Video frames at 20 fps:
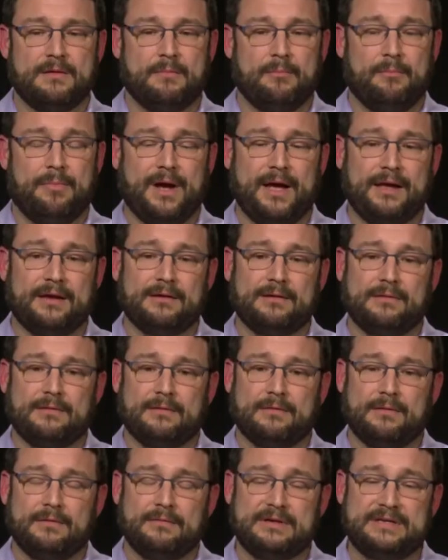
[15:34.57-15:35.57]
But
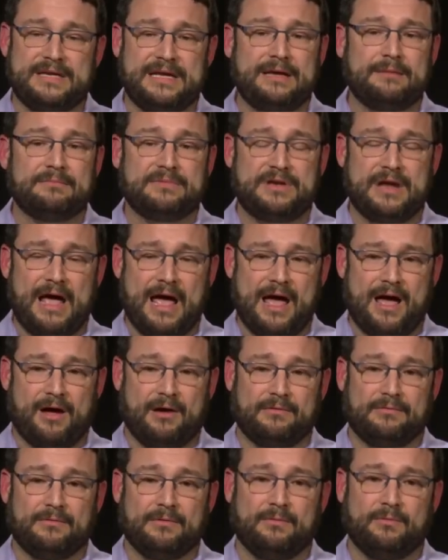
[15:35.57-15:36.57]
deep
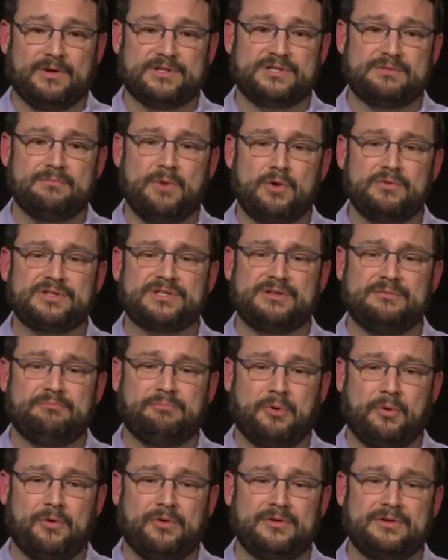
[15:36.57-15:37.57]
down, what's most
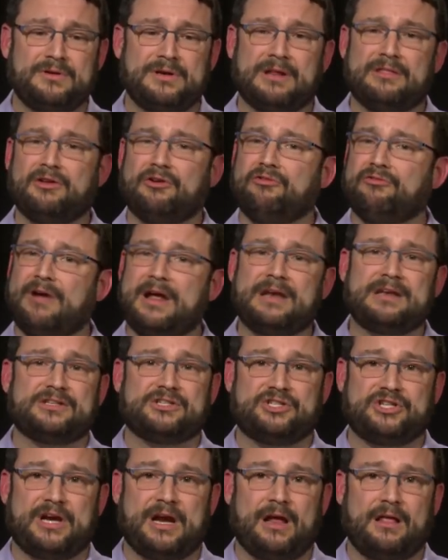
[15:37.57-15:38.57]
important and the
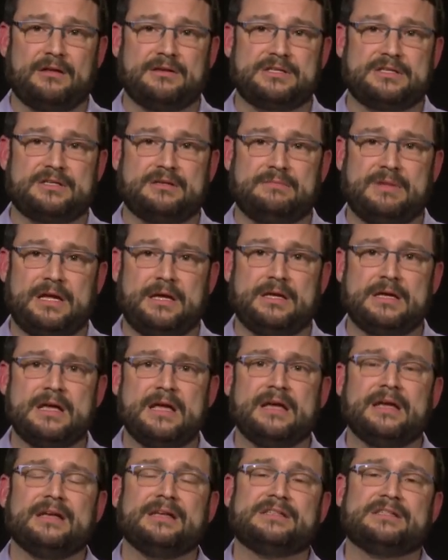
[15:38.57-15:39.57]
greatest challenge to me
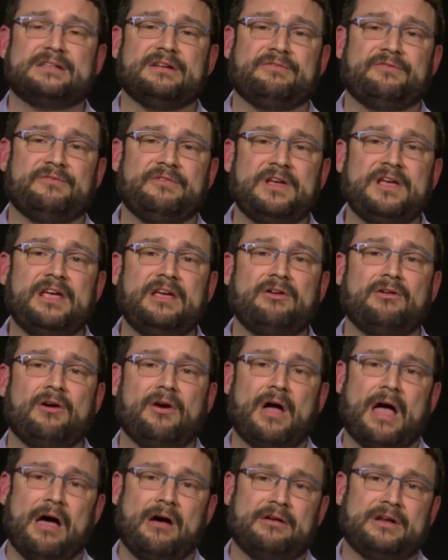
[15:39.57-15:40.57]
is to
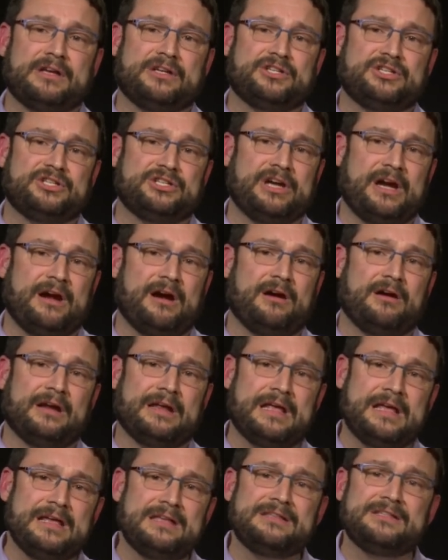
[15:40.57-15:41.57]
figure out how to share
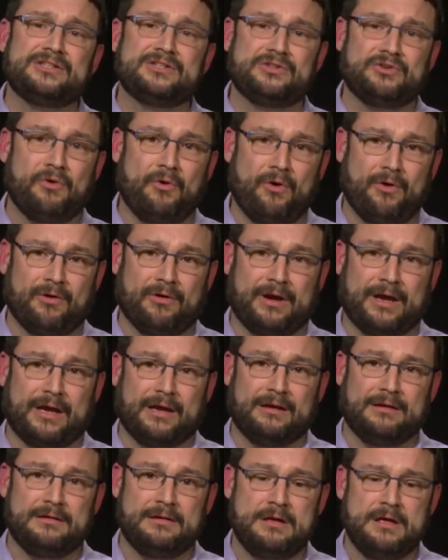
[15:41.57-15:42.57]
his story